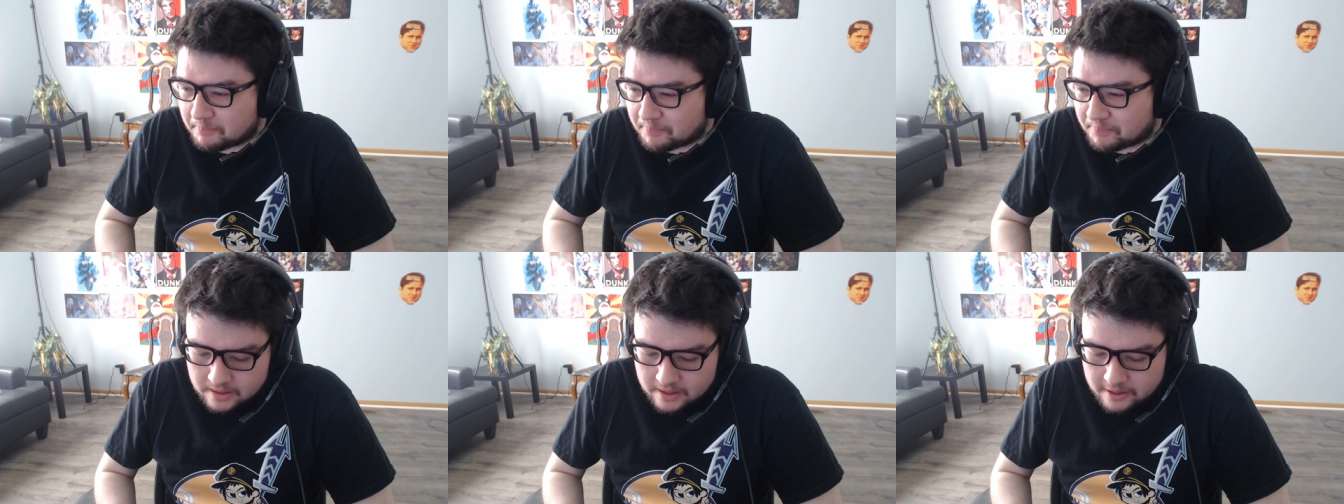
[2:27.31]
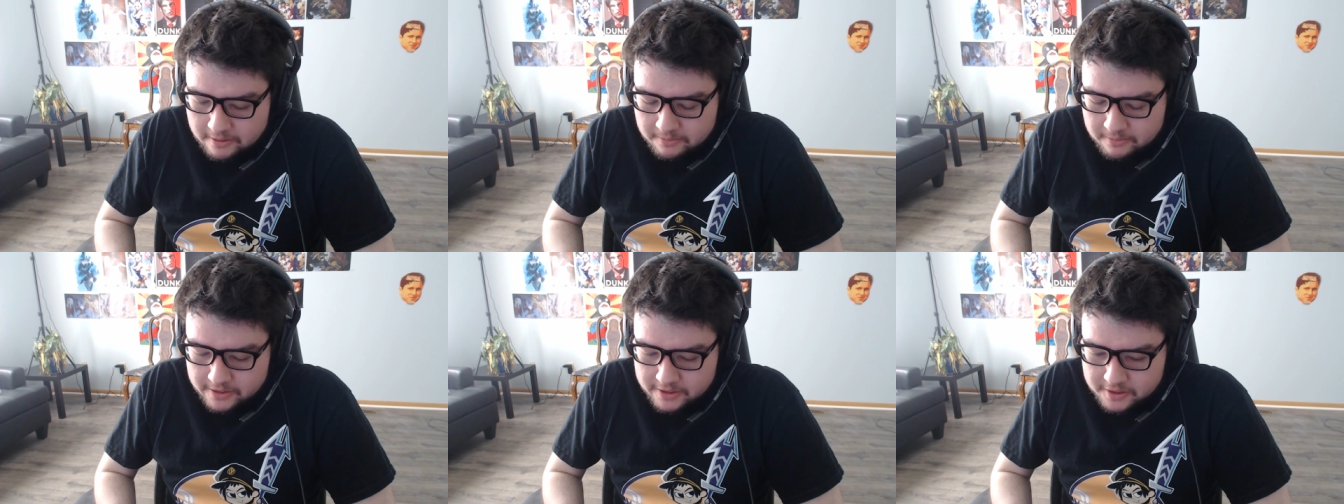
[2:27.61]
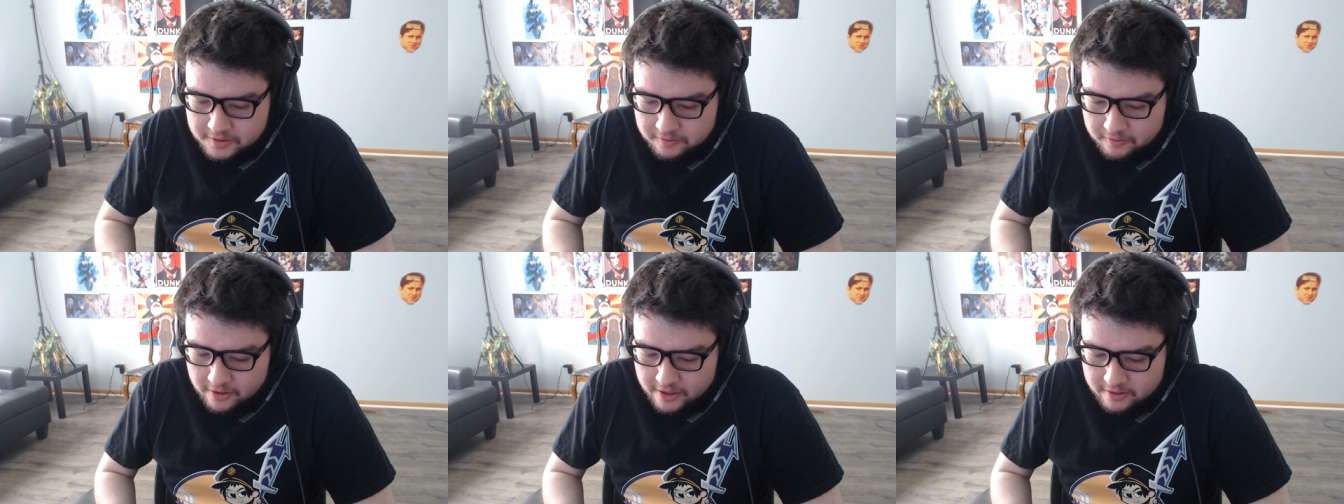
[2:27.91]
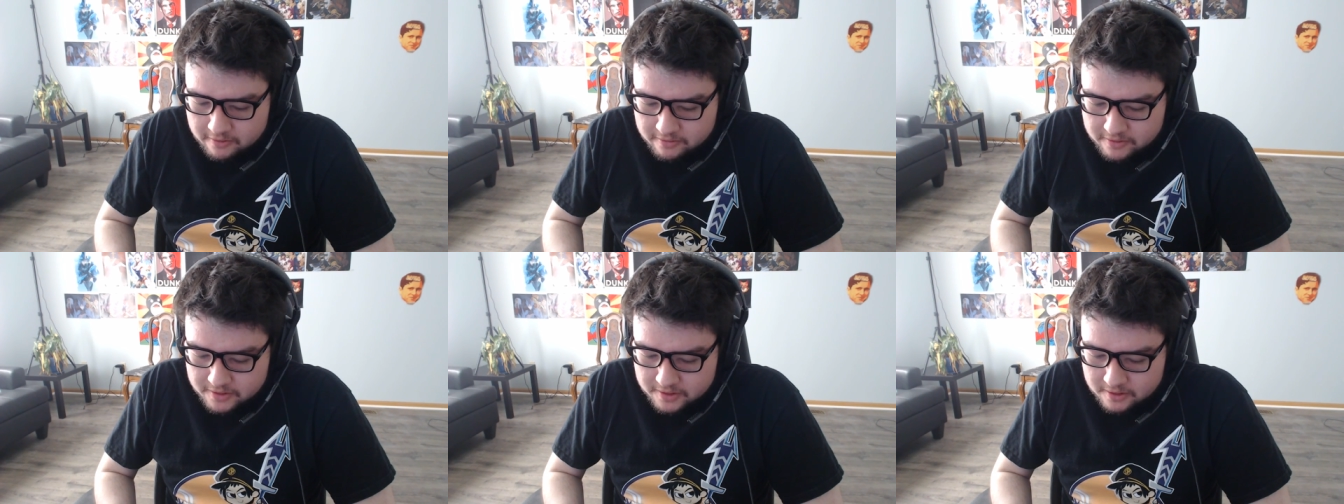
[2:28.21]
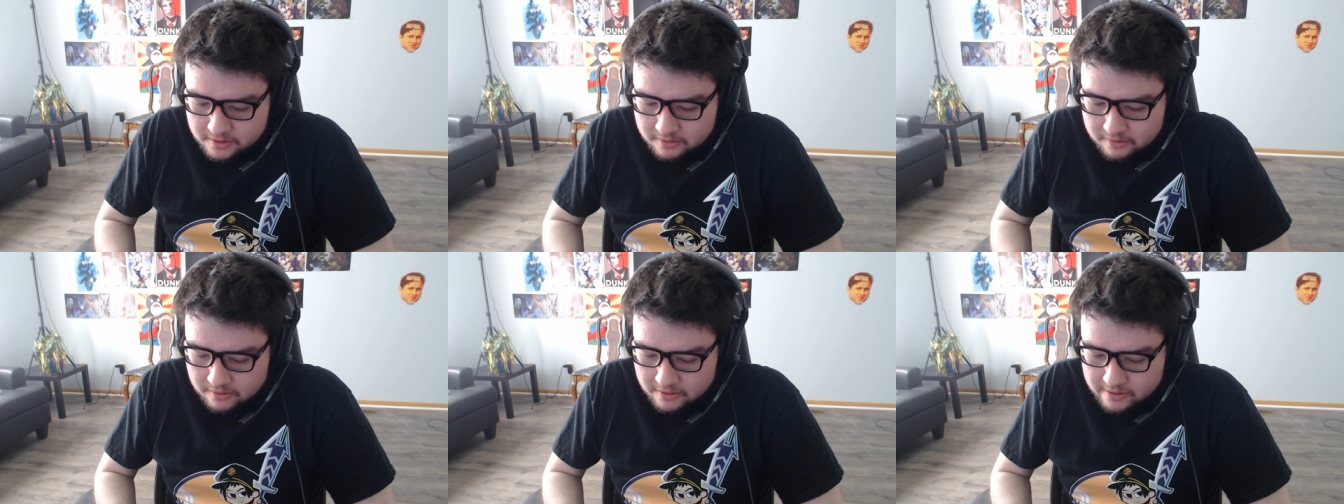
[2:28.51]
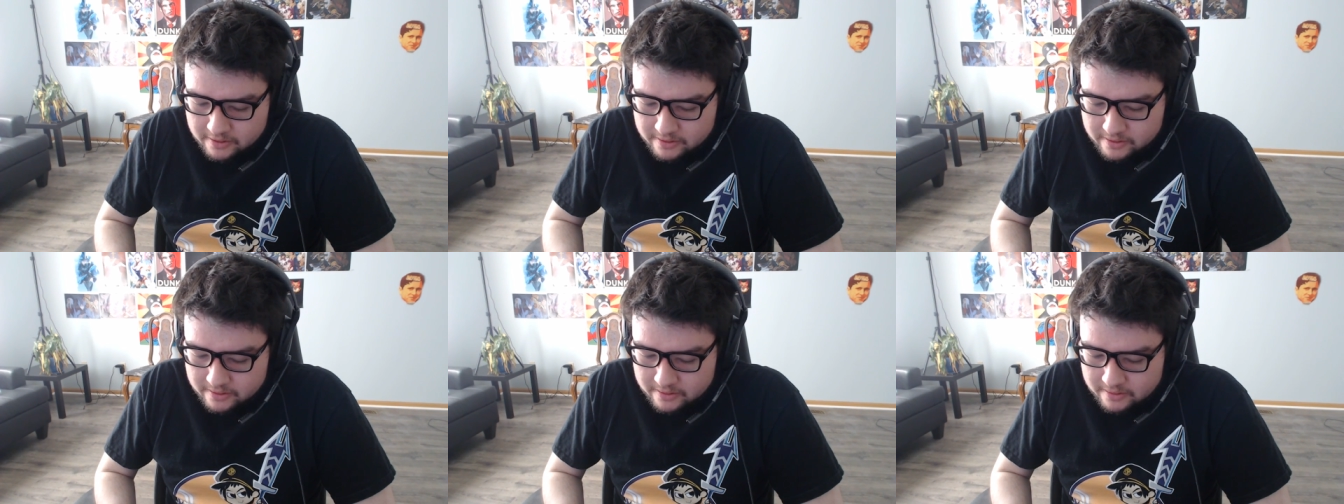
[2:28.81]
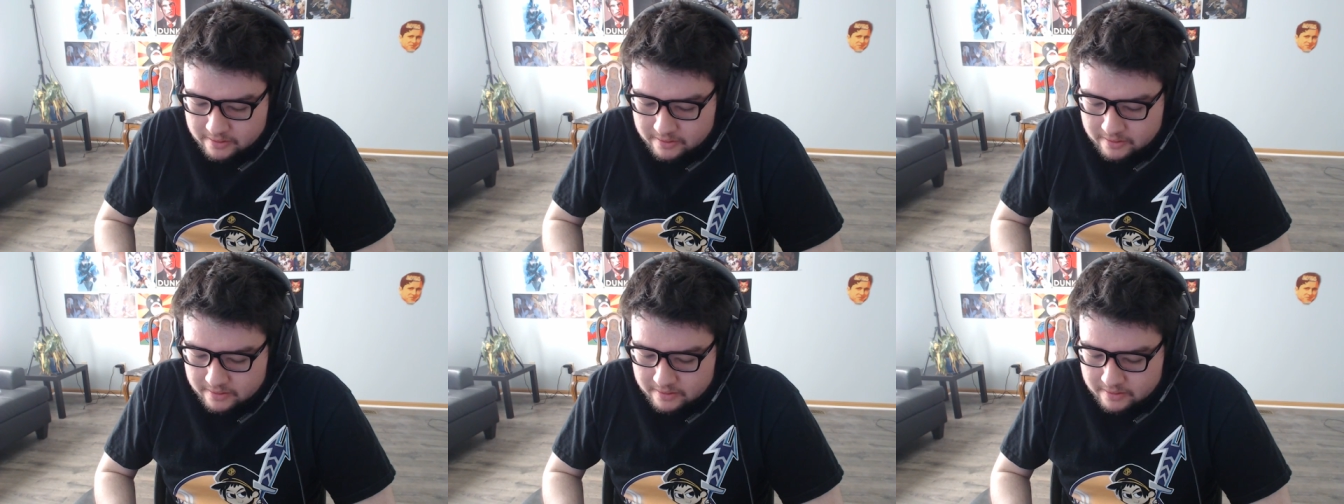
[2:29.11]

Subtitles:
Emily's friend was over, and